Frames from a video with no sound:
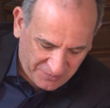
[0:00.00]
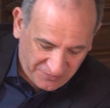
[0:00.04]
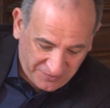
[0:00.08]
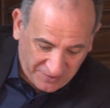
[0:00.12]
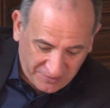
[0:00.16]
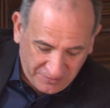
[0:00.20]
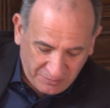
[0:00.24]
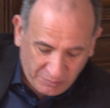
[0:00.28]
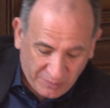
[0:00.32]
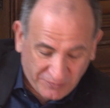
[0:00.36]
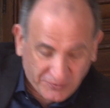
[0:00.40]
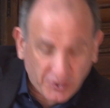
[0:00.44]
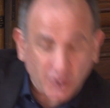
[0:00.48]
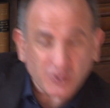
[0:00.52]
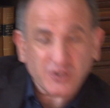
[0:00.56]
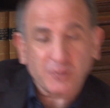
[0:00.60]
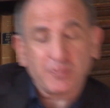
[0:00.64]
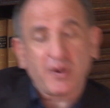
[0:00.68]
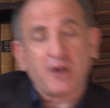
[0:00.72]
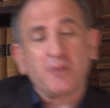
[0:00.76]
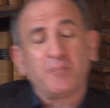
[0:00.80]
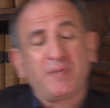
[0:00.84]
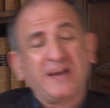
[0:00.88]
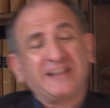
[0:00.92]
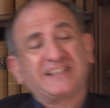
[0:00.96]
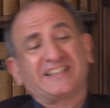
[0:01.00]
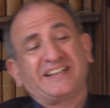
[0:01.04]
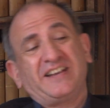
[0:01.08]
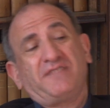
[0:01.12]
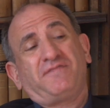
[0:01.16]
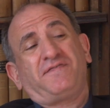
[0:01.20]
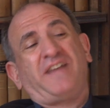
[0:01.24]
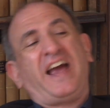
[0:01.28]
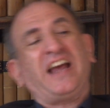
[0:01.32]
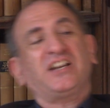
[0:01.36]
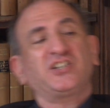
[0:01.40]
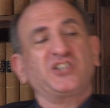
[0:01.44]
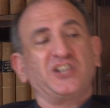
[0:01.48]
of. We've talked about basically
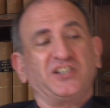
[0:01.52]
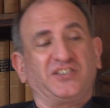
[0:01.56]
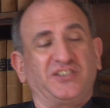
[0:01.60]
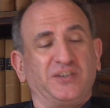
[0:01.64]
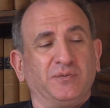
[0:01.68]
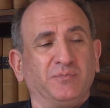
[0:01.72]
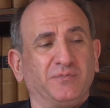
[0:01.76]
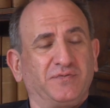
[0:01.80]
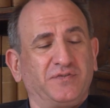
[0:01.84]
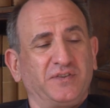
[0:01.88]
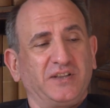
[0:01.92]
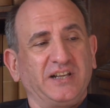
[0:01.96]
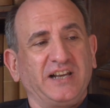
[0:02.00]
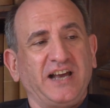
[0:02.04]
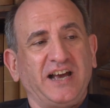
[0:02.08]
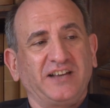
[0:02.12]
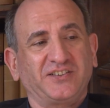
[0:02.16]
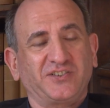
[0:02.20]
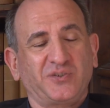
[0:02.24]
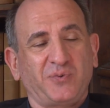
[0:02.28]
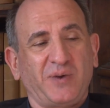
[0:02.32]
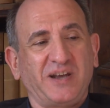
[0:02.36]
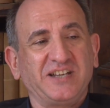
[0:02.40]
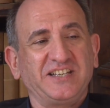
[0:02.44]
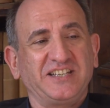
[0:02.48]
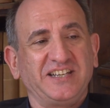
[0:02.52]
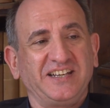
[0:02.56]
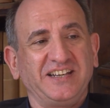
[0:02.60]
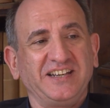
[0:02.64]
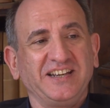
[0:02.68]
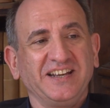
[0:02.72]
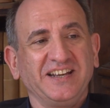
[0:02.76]
fascism for the last twenty,